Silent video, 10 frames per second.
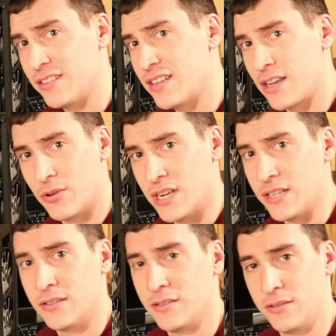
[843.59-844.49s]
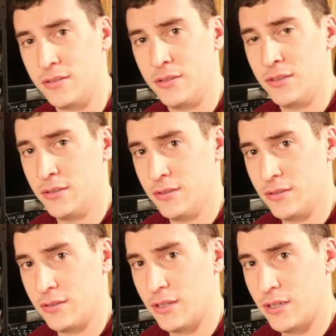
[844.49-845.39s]
not great.
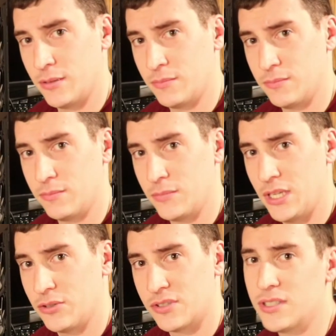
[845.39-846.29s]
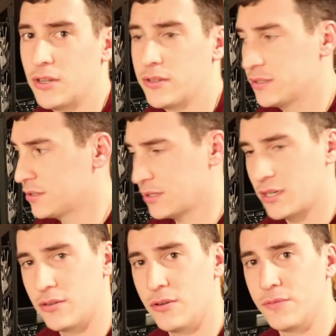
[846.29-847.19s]
Yeah, you'll see all these, I
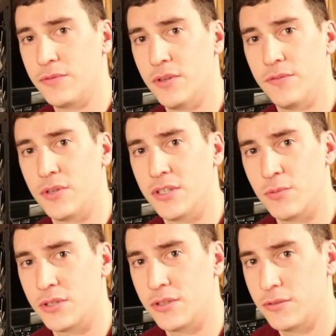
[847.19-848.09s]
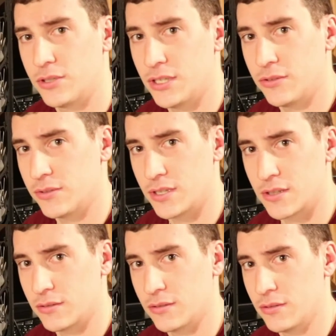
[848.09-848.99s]
don't know if you guys watch other channels like
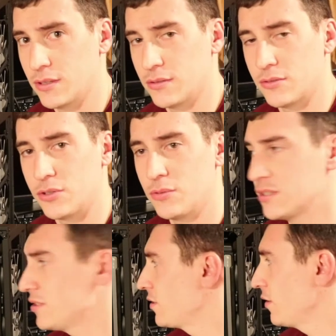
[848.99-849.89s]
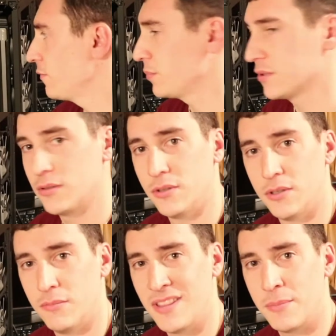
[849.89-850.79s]
that do this stuff, but
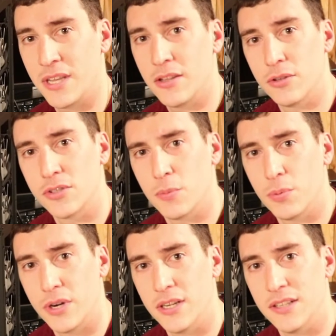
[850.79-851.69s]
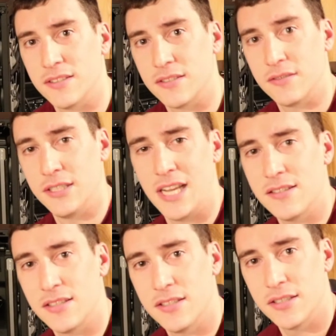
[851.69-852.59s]
man, they make it look so pretty and it's not
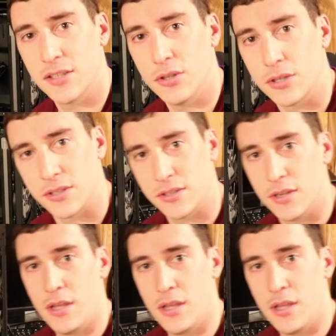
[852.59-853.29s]
as easy as it looks.